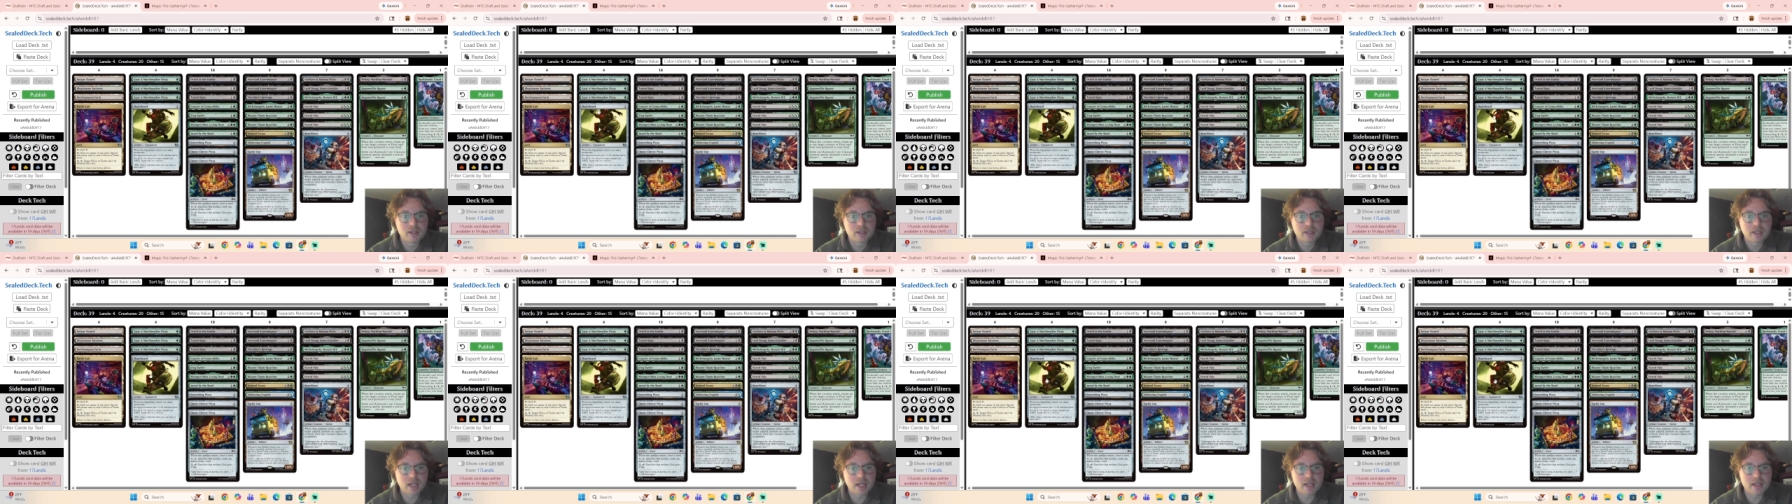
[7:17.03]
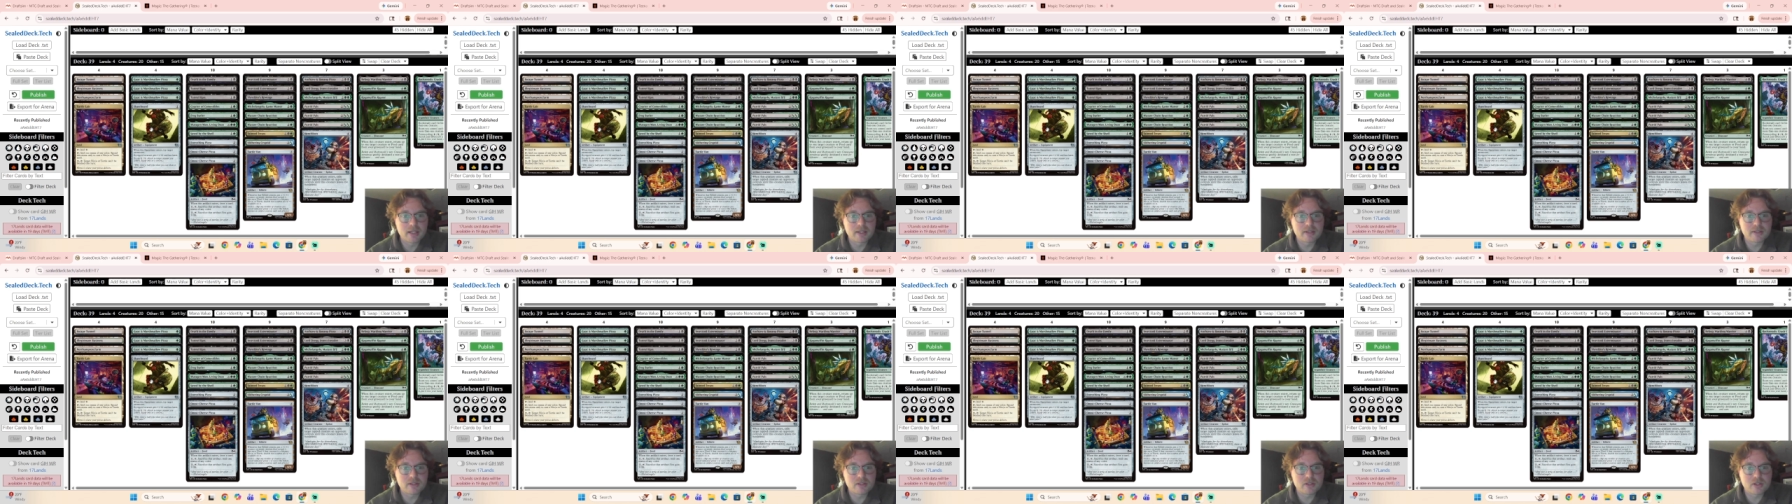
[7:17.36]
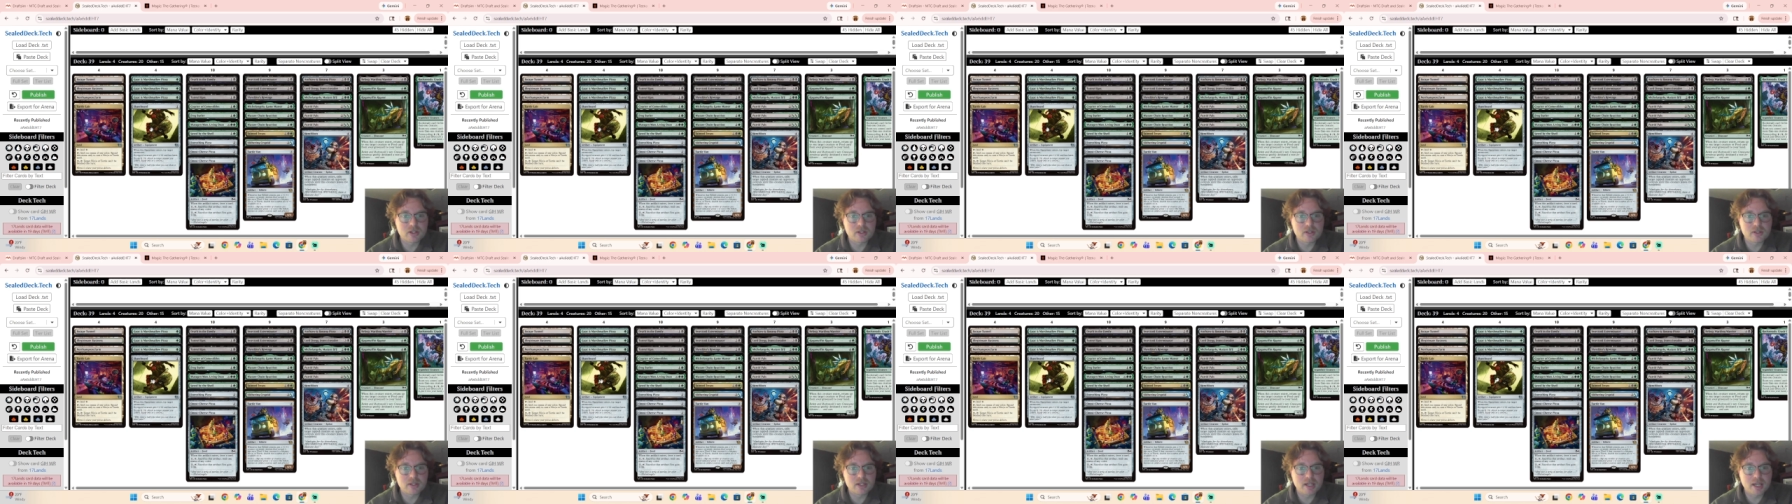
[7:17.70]
Okay, this is
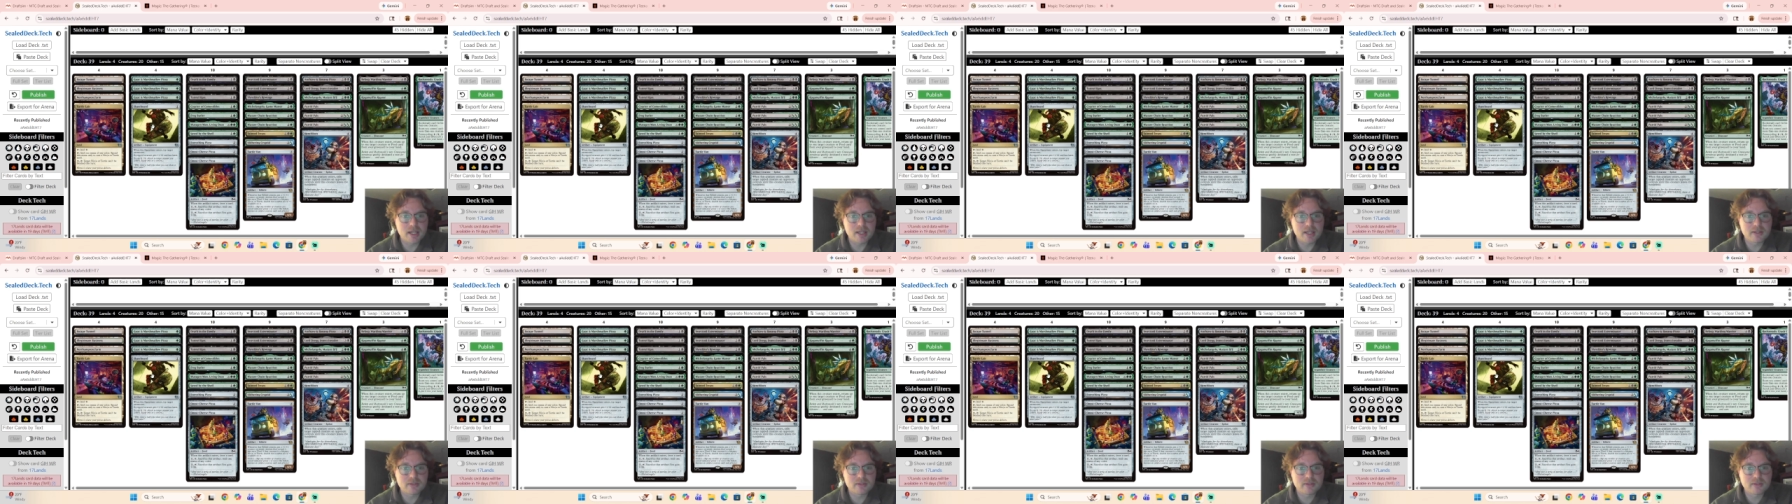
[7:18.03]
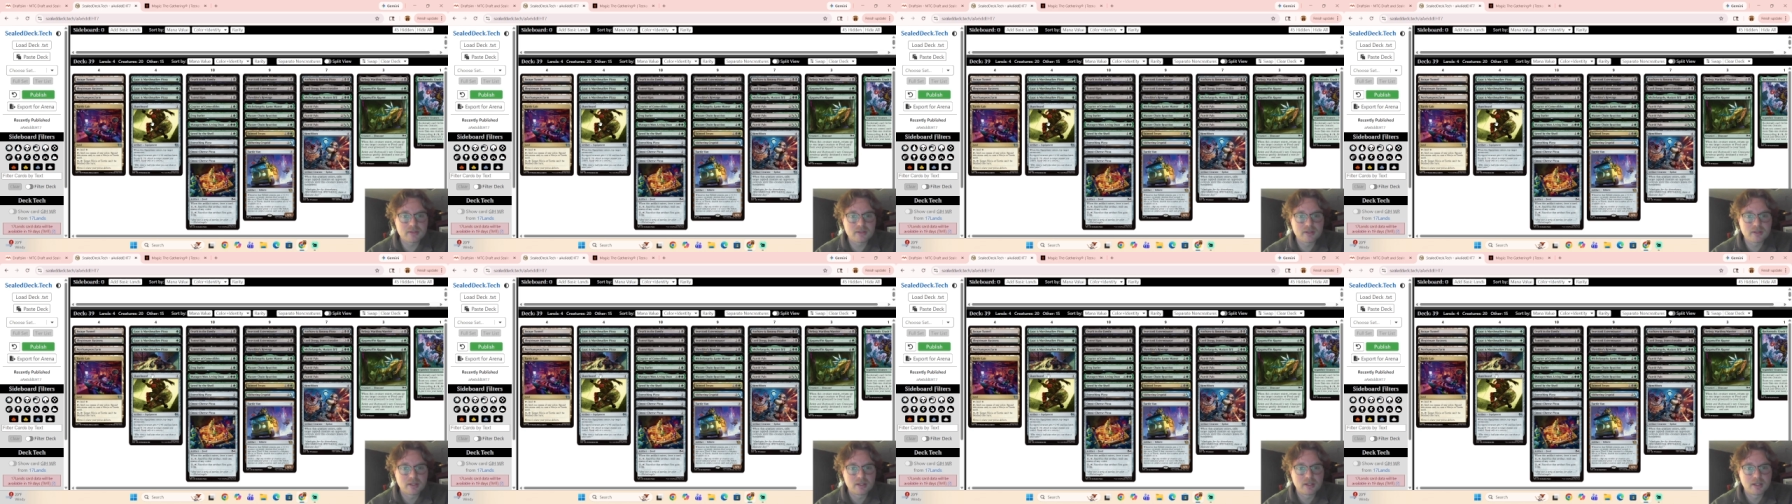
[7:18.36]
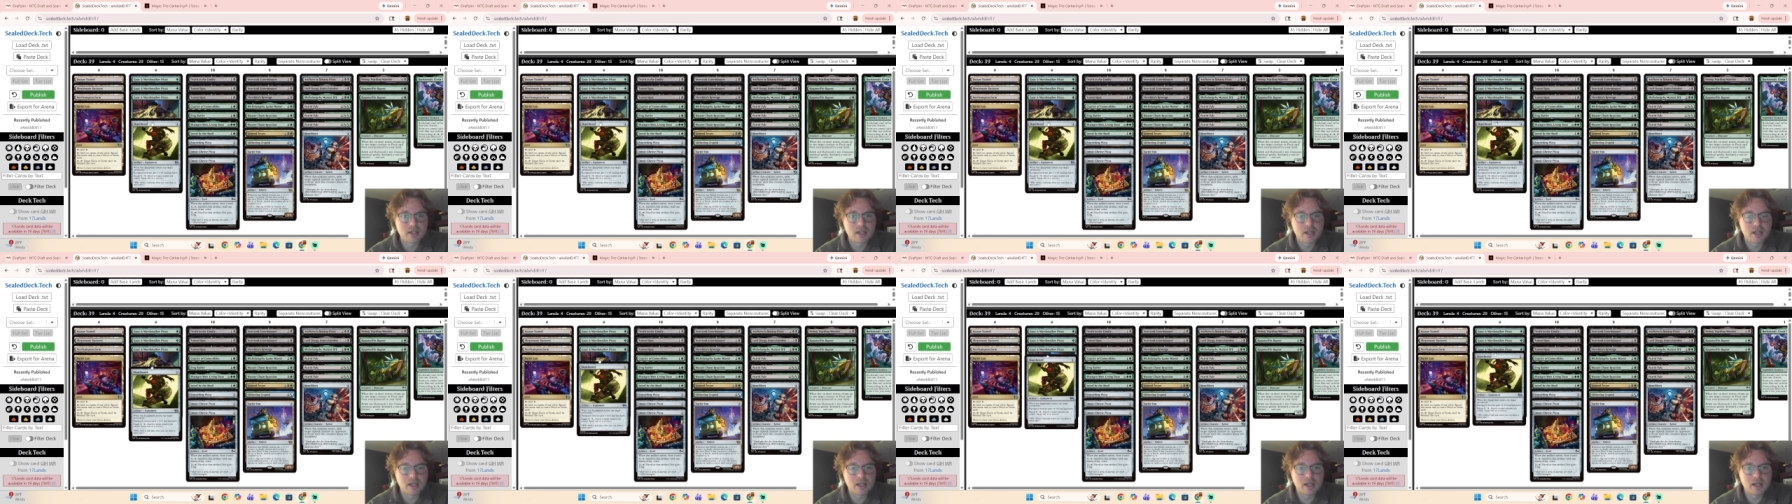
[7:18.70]
just nice
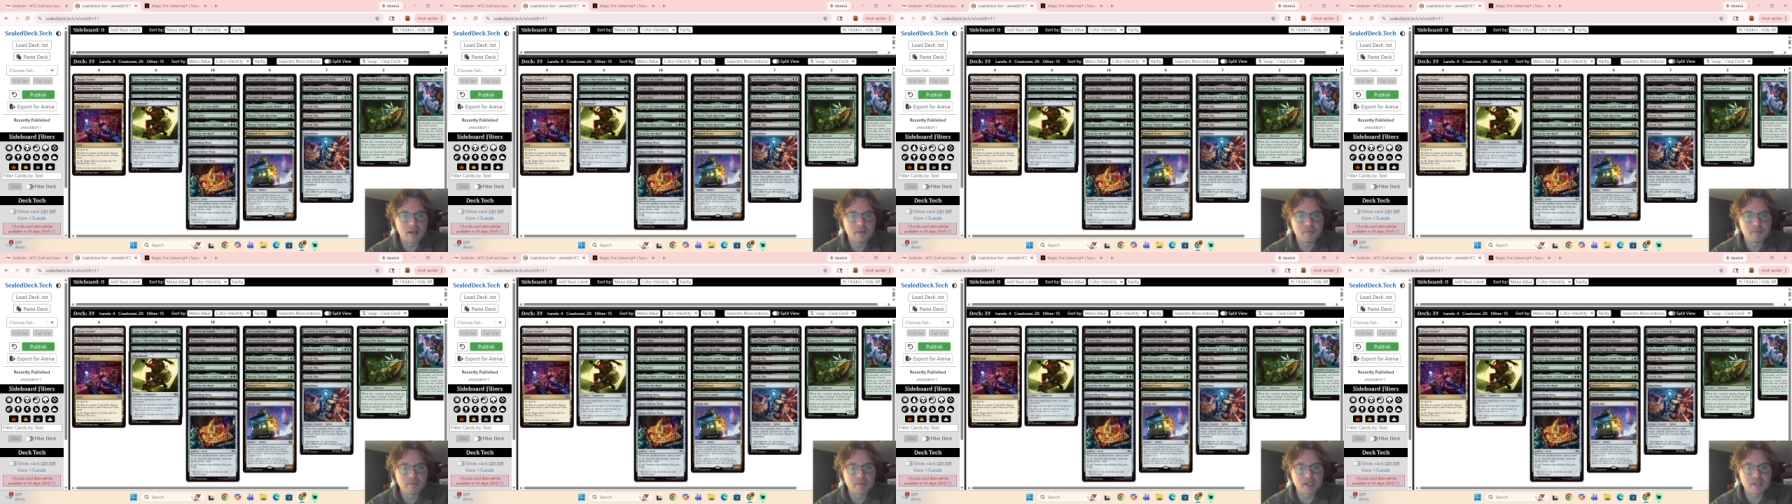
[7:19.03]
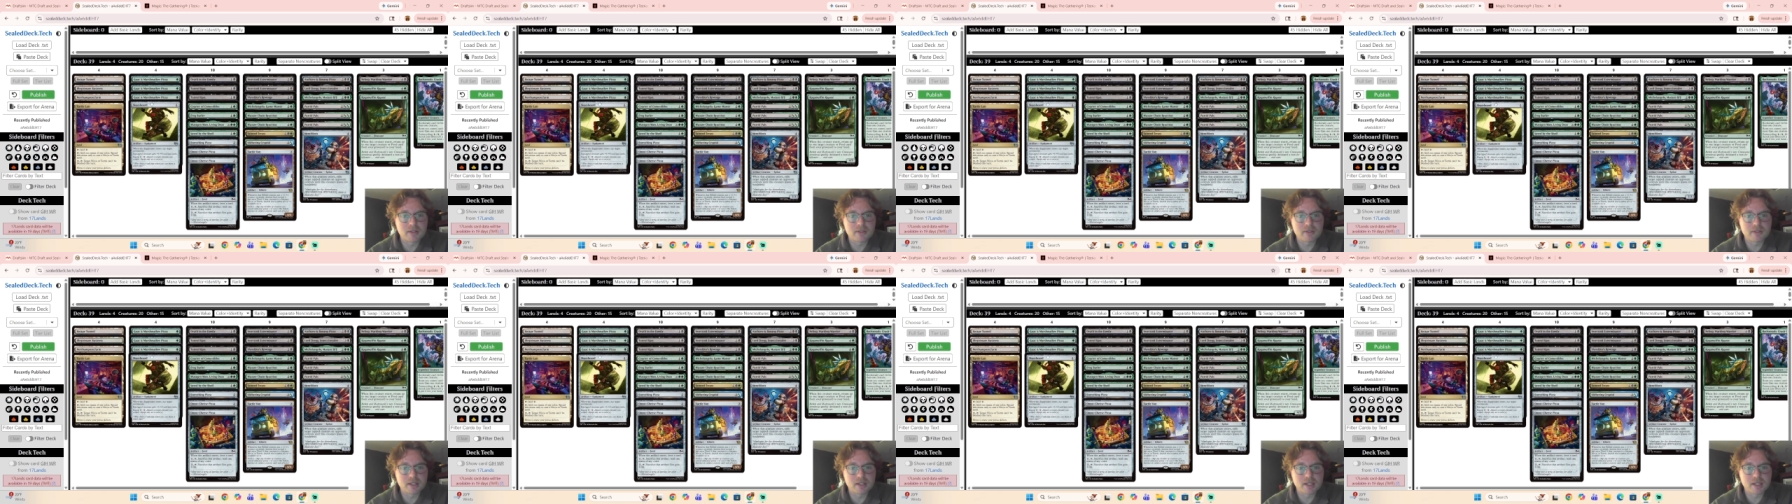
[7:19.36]
because